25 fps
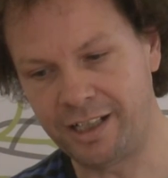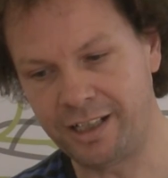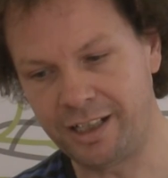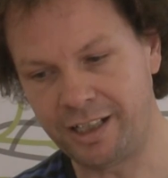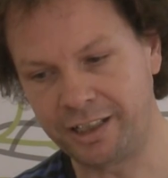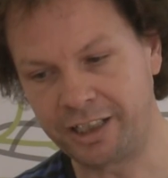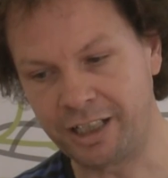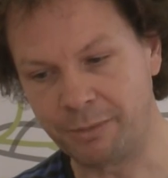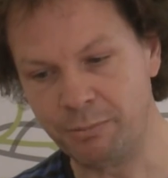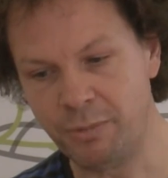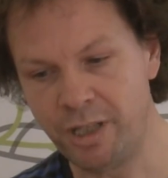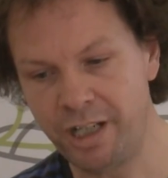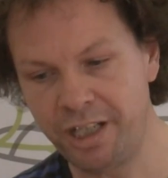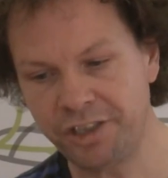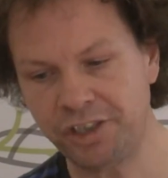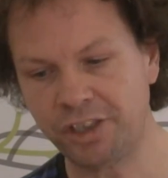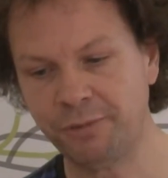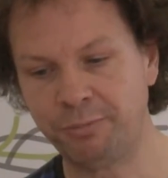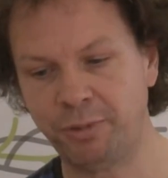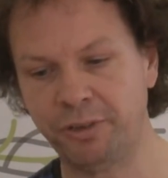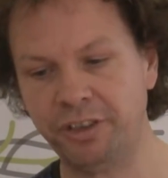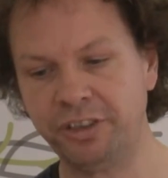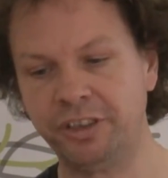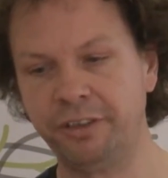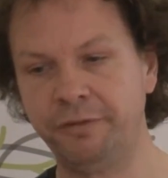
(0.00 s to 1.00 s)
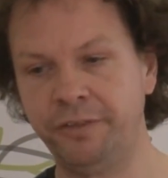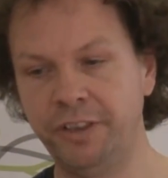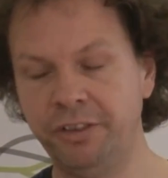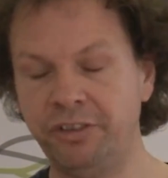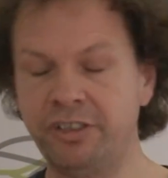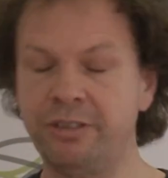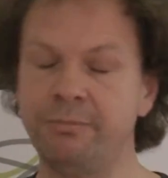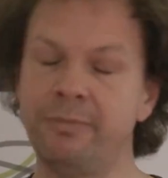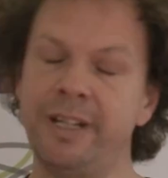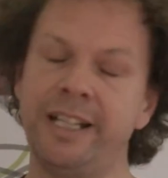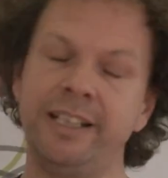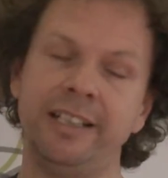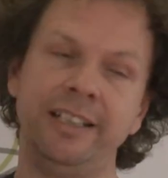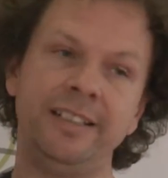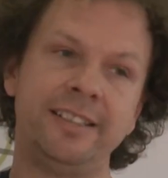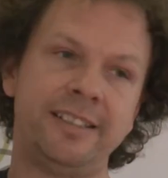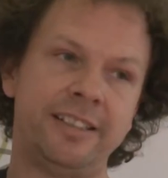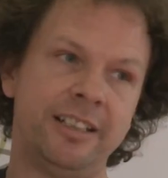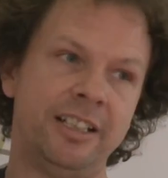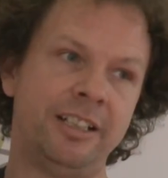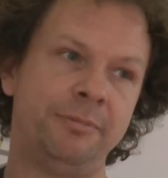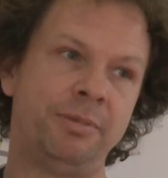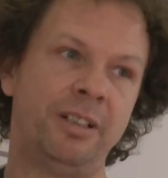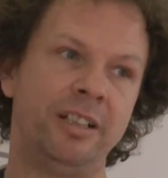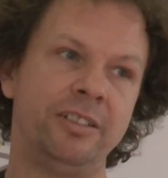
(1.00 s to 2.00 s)
commercial point of view to make these
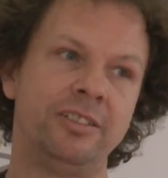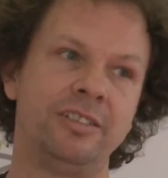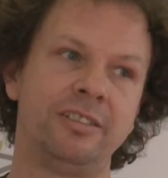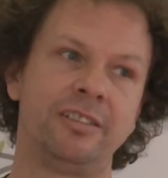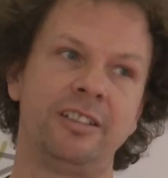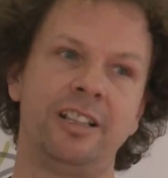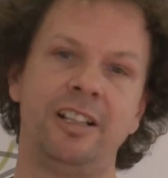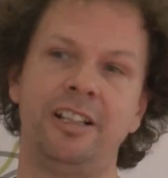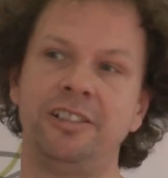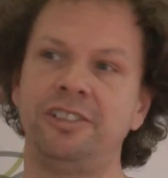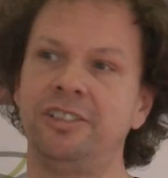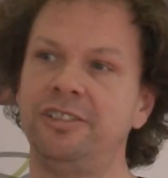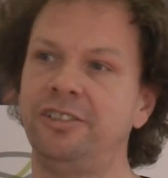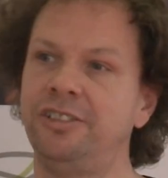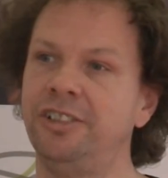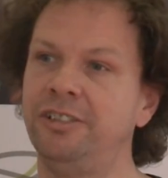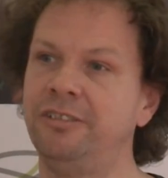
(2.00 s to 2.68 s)
turbines as large as you